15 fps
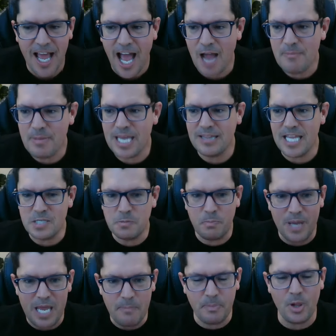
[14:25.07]
I mean, these
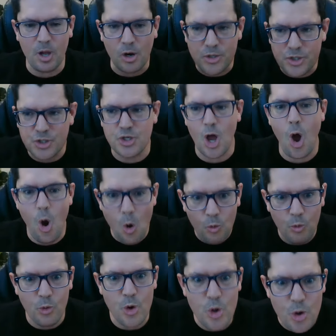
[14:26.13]
people are so
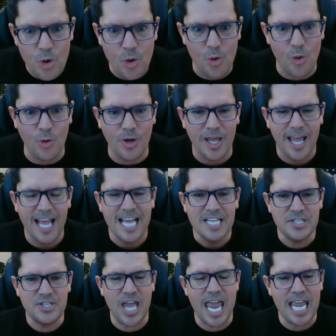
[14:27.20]
rude
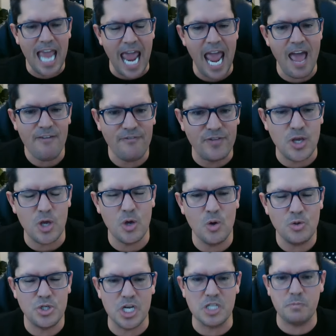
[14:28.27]
saying F
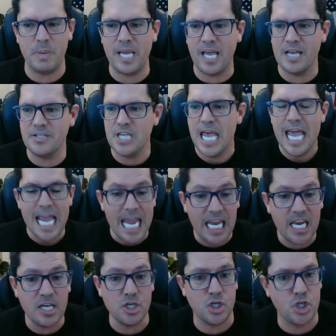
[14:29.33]
you just because he
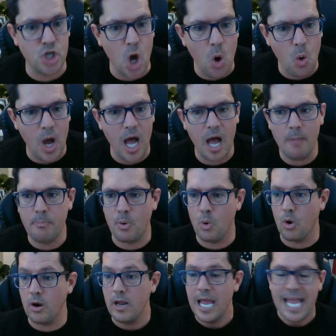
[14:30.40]
didn't show up
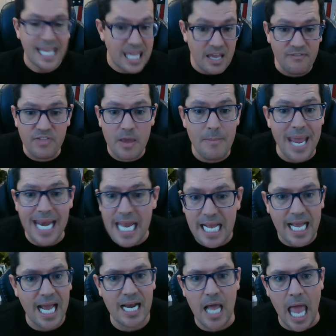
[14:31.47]
or give them any
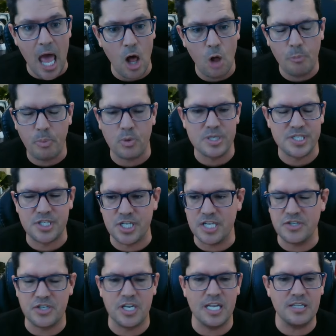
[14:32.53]
kind of help or
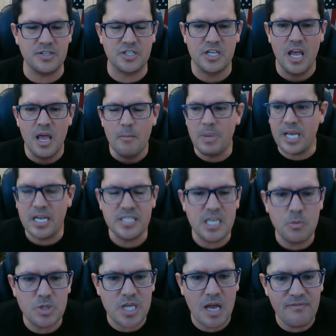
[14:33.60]
assistance because
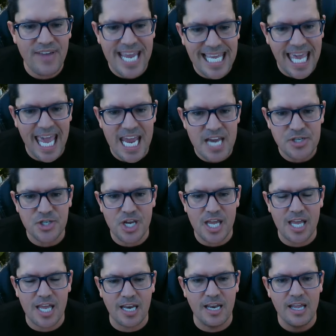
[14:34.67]
he was on
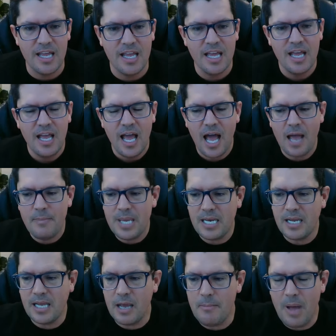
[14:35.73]
vacation. I
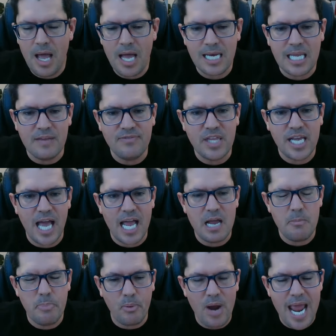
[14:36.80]
mean, come on, give the guy
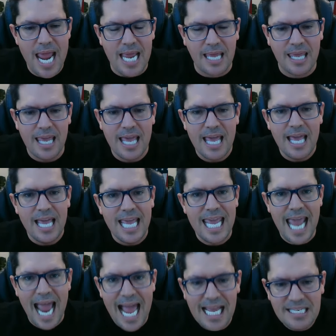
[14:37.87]
a break. He
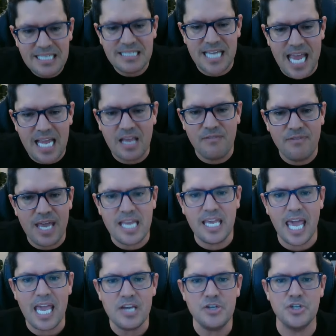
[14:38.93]
had to take a
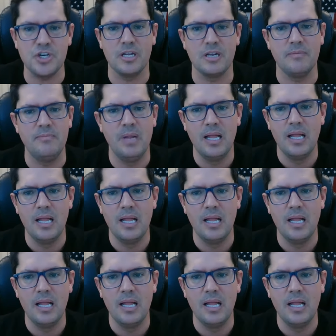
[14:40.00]
vacation.